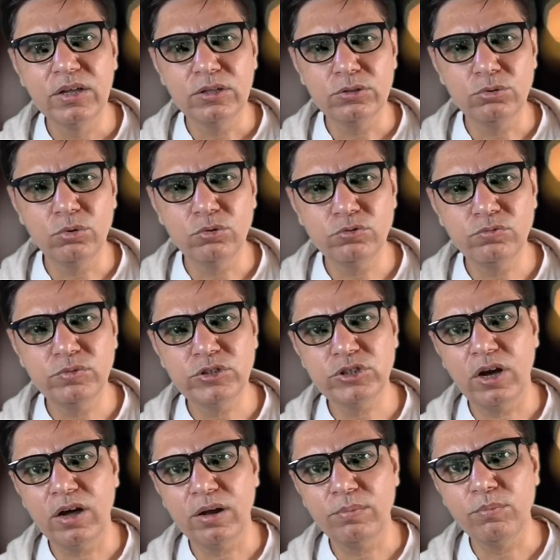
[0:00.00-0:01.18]
Those which
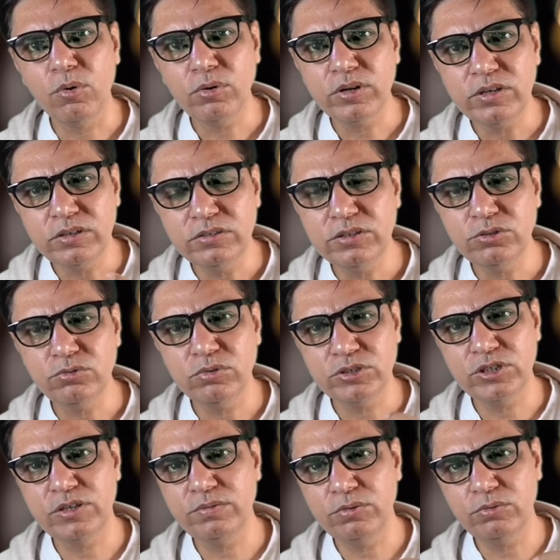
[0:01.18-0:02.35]
are more easy to
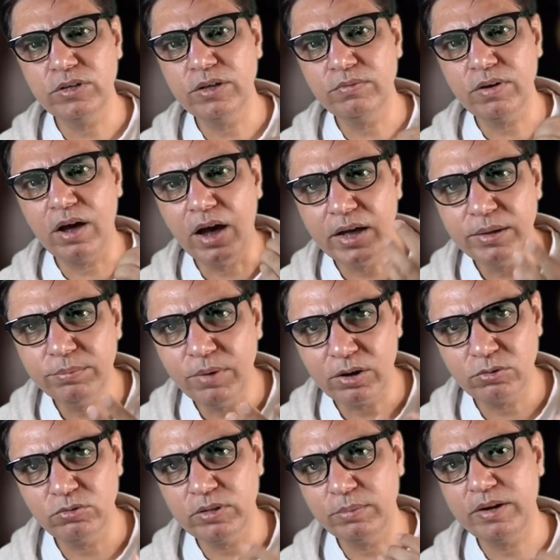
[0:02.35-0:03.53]
achieve, you would give a high mark
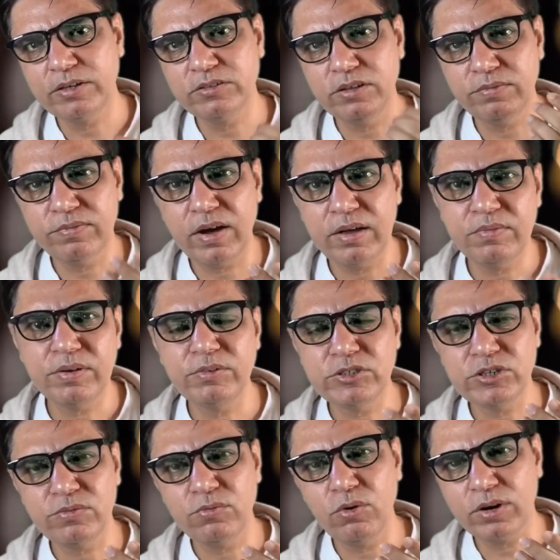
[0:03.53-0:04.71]
to them, let's say 5, and which
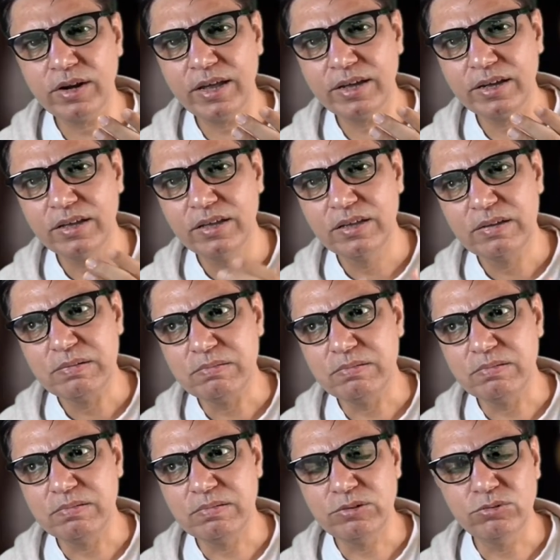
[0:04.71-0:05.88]
have got like
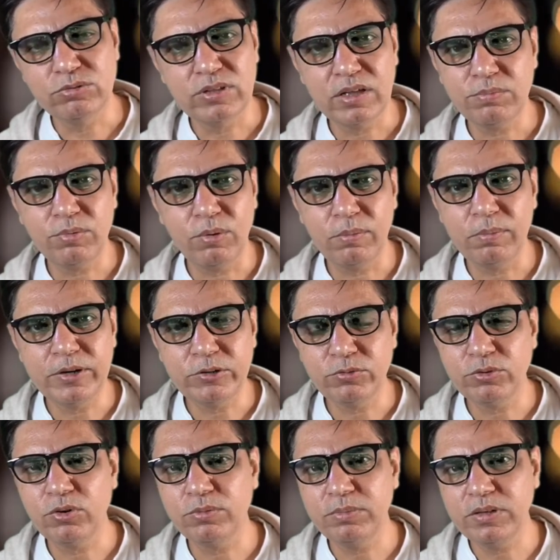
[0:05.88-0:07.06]
you think probably it would
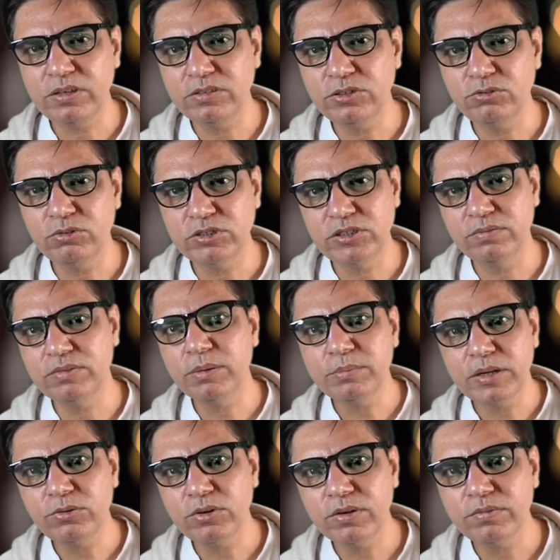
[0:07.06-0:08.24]
not be easy to achieve them, then
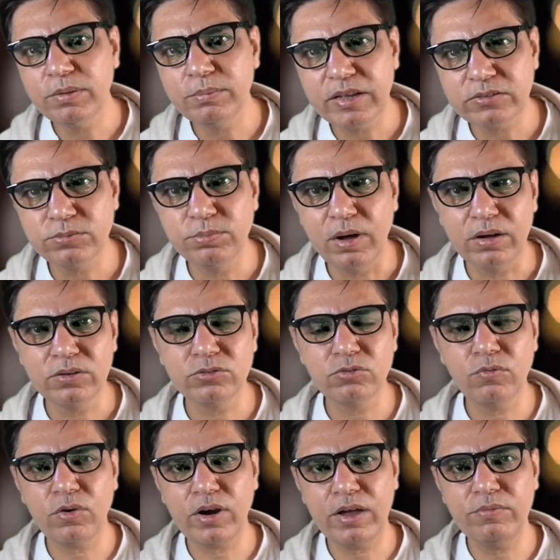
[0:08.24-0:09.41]
you give them less marks. So
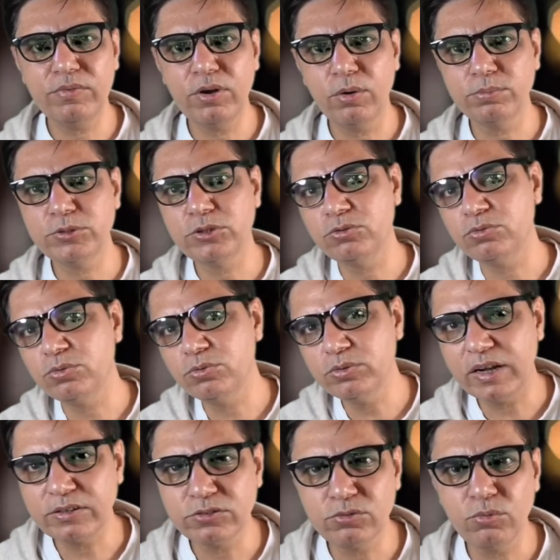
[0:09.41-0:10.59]
for every option you do
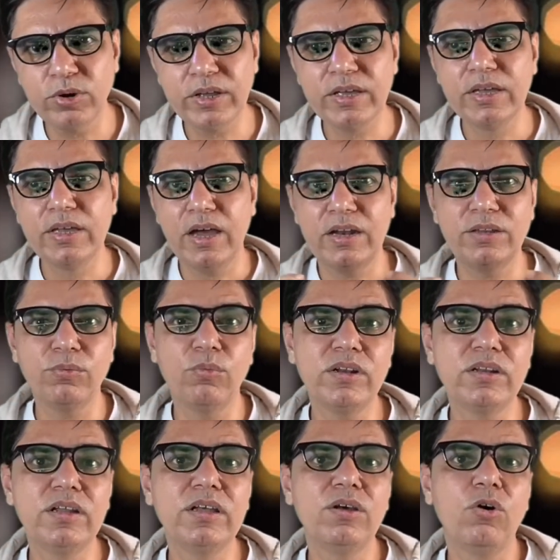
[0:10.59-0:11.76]
that scoring, and the one
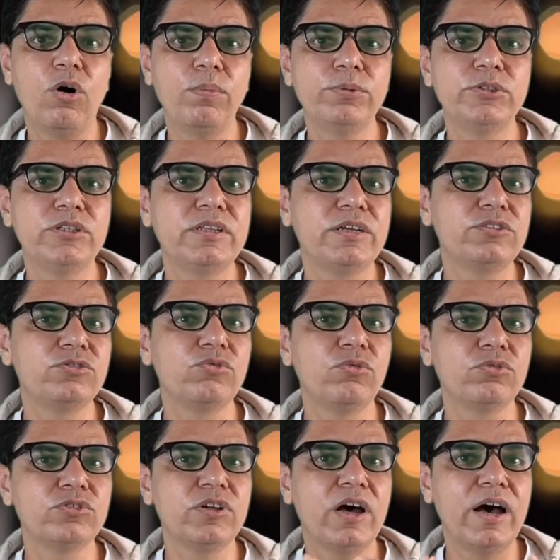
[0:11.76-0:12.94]
option that
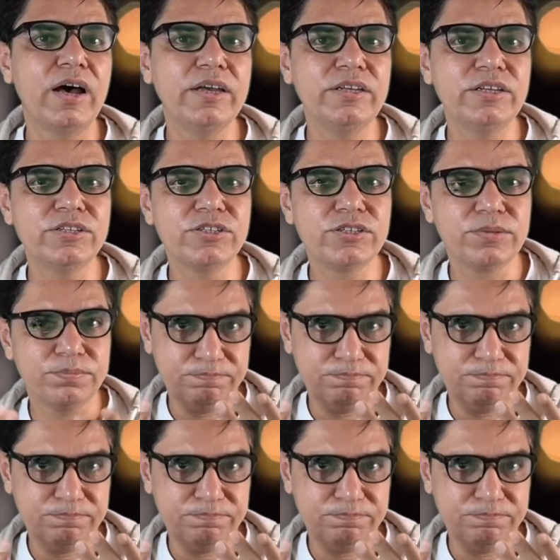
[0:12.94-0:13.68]
scores the highest